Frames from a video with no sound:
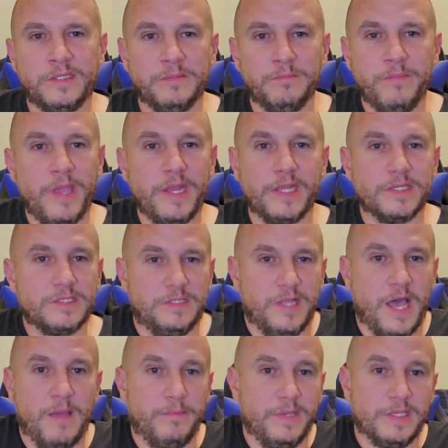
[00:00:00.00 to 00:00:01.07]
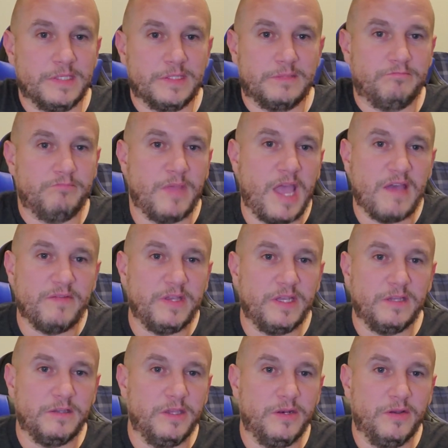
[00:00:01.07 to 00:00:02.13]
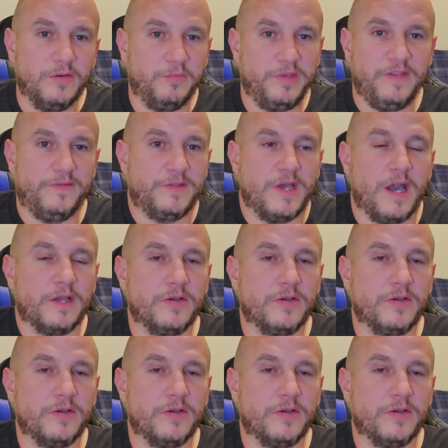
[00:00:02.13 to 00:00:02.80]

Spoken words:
it made us not miss having beef tacos.